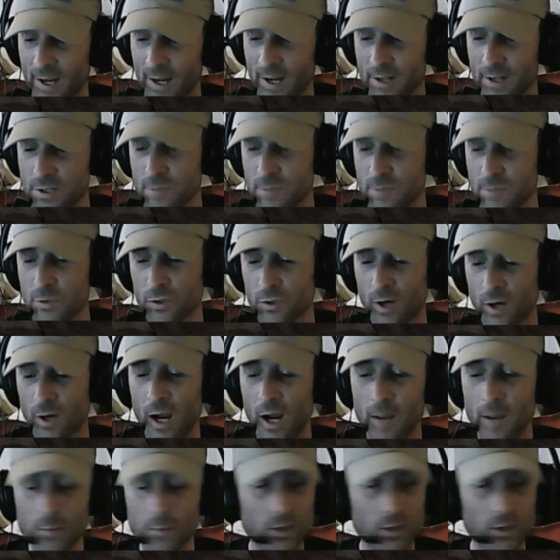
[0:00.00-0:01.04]
Don't forget to like and
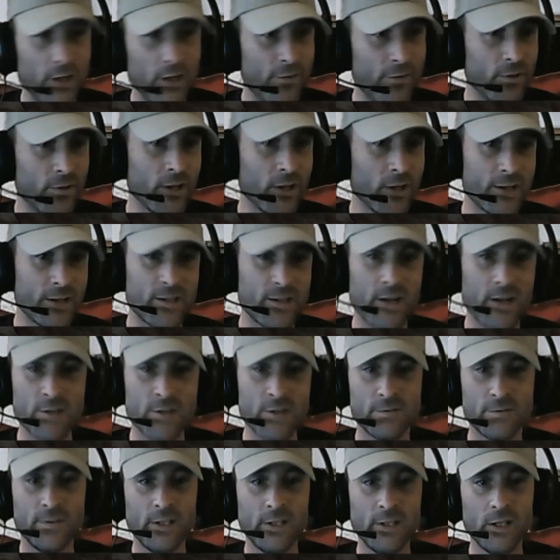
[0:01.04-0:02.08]
subscribe if you
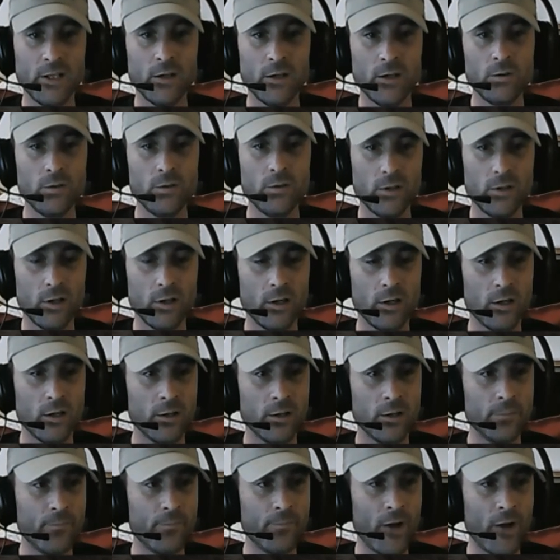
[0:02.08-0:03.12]
like today's video.
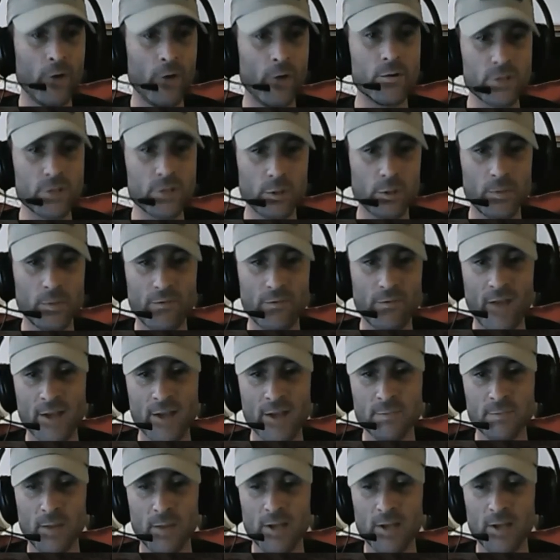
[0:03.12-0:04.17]
I know it was a
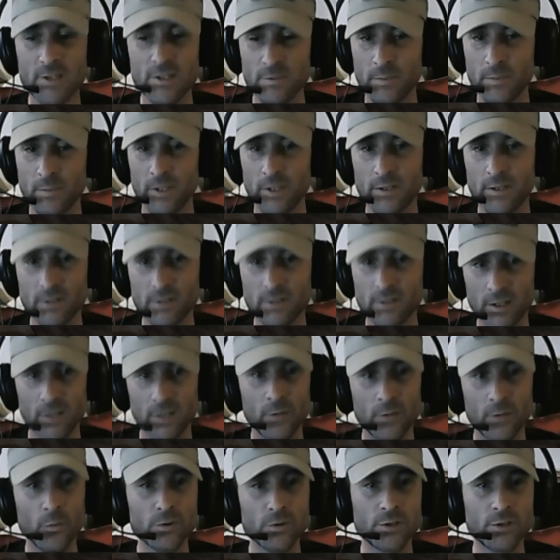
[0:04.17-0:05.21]
little bit fast-paced,
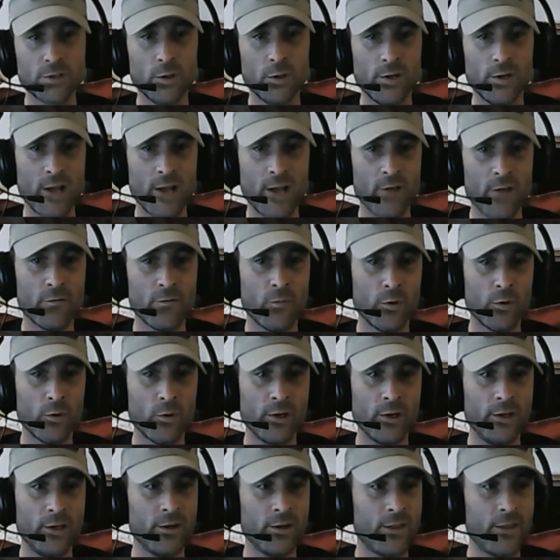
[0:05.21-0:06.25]
but we'll slow it
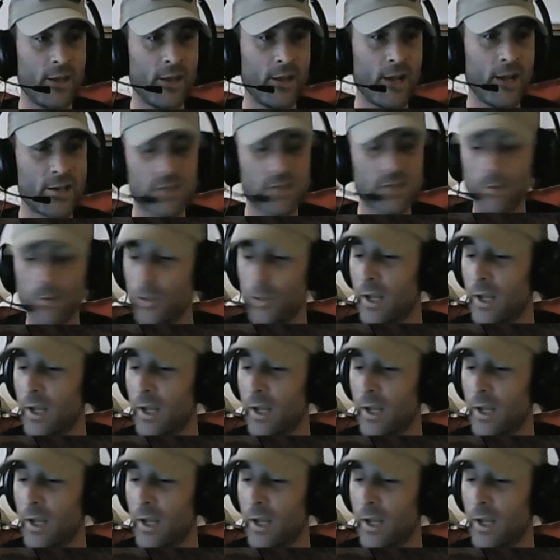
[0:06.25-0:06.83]
down for you here in the